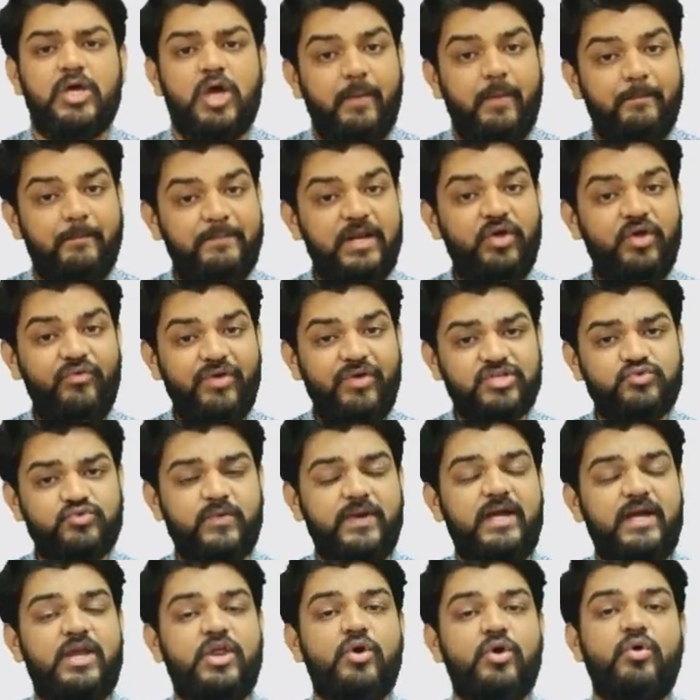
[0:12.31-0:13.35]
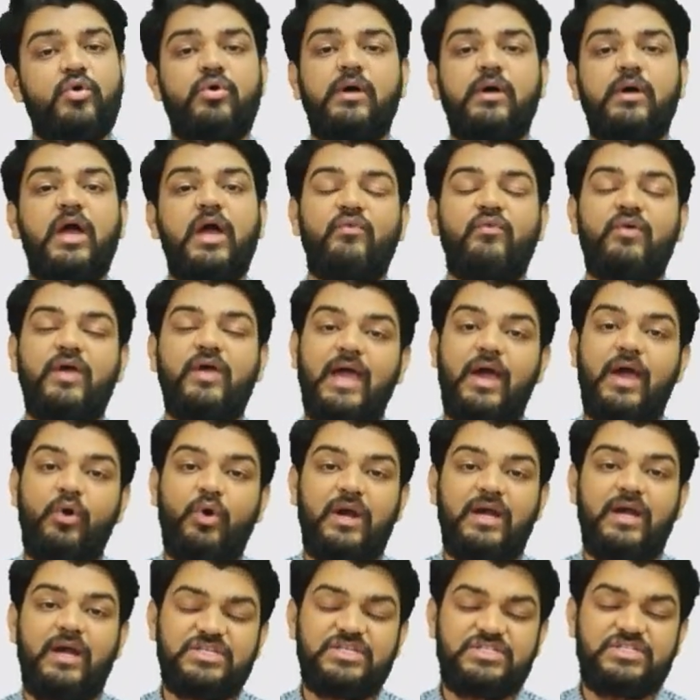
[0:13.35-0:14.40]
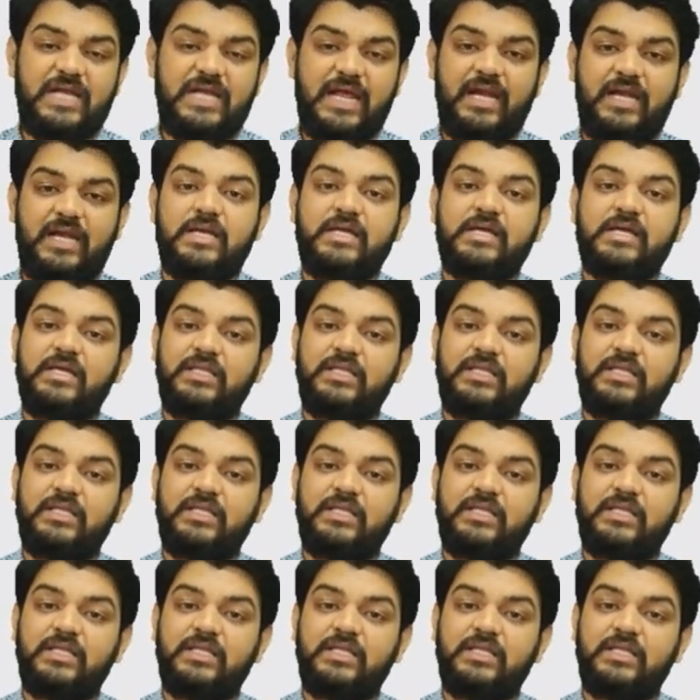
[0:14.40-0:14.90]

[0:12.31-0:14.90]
previous video, we have understand